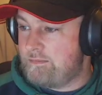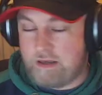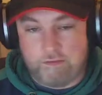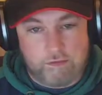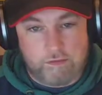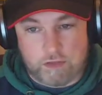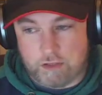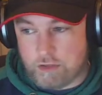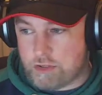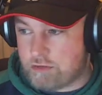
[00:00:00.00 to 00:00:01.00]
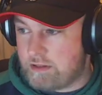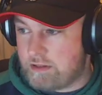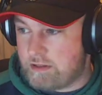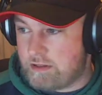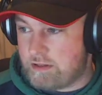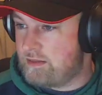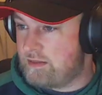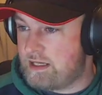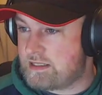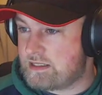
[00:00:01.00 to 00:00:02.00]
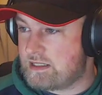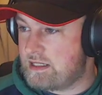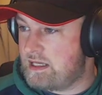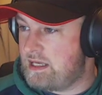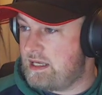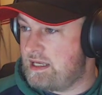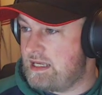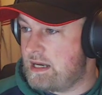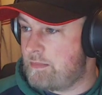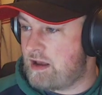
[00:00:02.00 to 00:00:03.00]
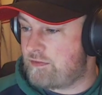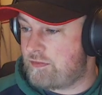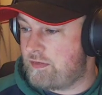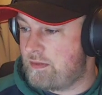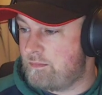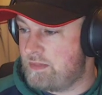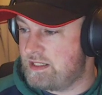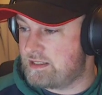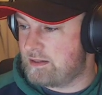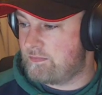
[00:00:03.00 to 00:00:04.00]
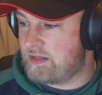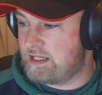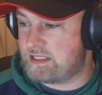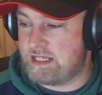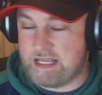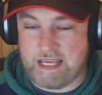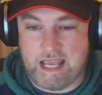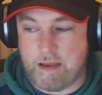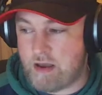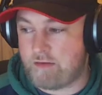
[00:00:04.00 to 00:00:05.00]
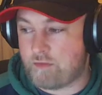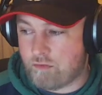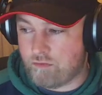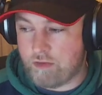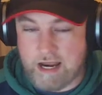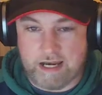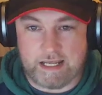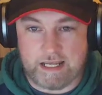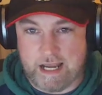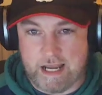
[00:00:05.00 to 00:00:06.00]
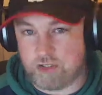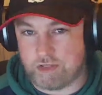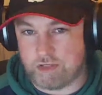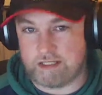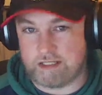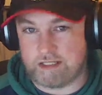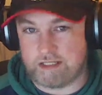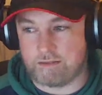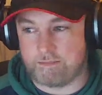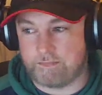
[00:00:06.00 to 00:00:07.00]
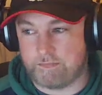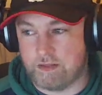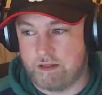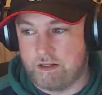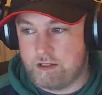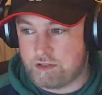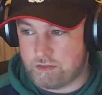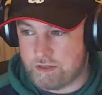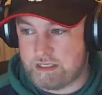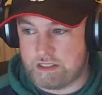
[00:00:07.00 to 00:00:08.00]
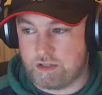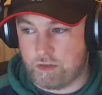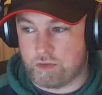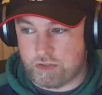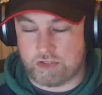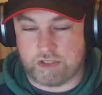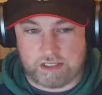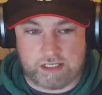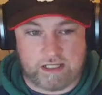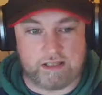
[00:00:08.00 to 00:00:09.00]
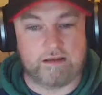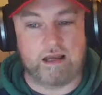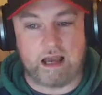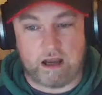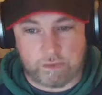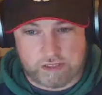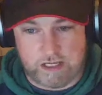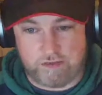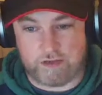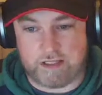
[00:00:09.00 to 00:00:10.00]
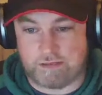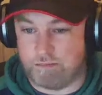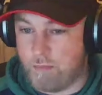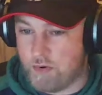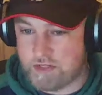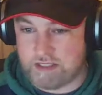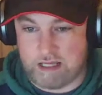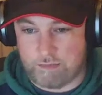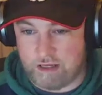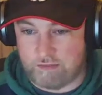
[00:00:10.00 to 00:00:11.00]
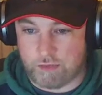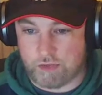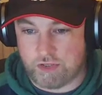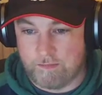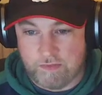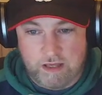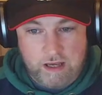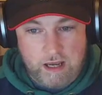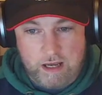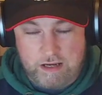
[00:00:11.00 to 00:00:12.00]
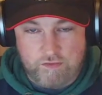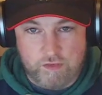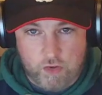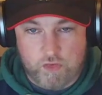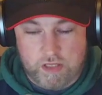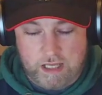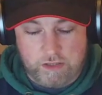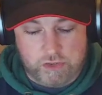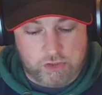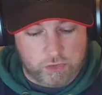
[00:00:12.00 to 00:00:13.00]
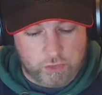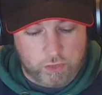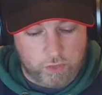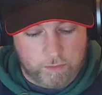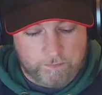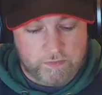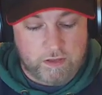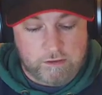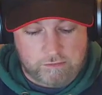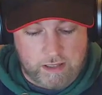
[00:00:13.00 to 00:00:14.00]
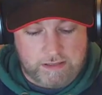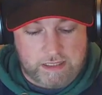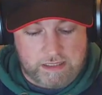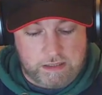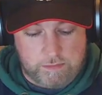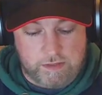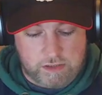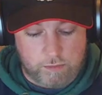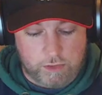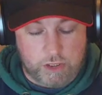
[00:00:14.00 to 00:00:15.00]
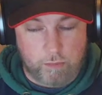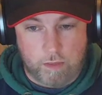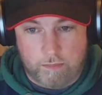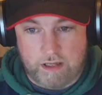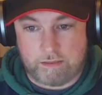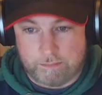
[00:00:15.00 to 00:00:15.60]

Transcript: if you've got the luxury, this EMF meter. It's an EMF radiation detector. So this is good just to see how safe it is, monitor them levels, and if nothing else, you'll know, right, I need to be doubling up on my